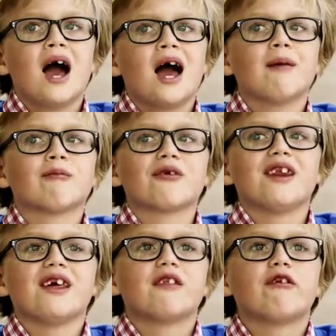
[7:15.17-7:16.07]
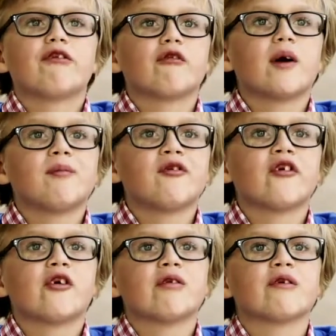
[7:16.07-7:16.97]
I'm reading the
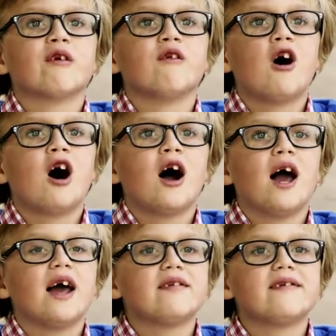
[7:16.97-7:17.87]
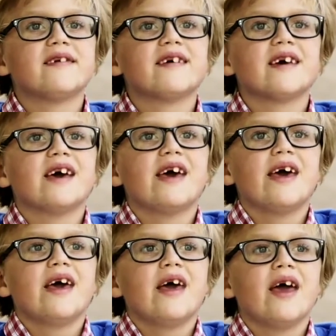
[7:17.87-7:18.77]
scriptures a lot
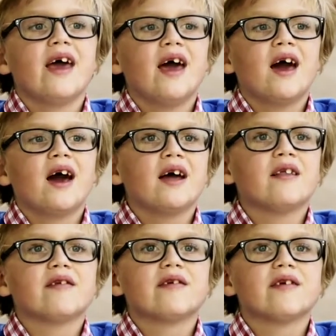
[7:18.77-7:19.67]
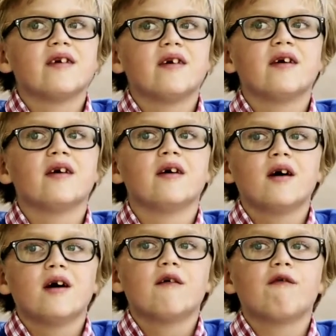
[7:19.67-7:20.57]
and
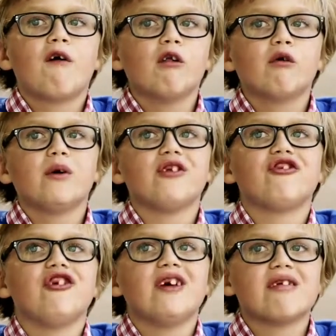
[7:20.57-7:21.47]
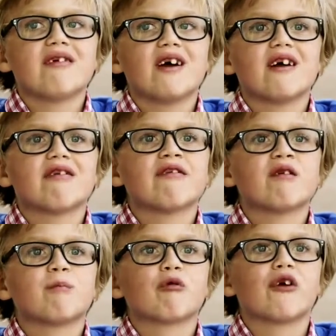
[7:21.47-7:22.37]
following
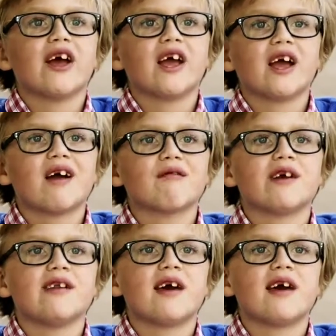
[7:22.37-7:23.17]
Jesus, praying every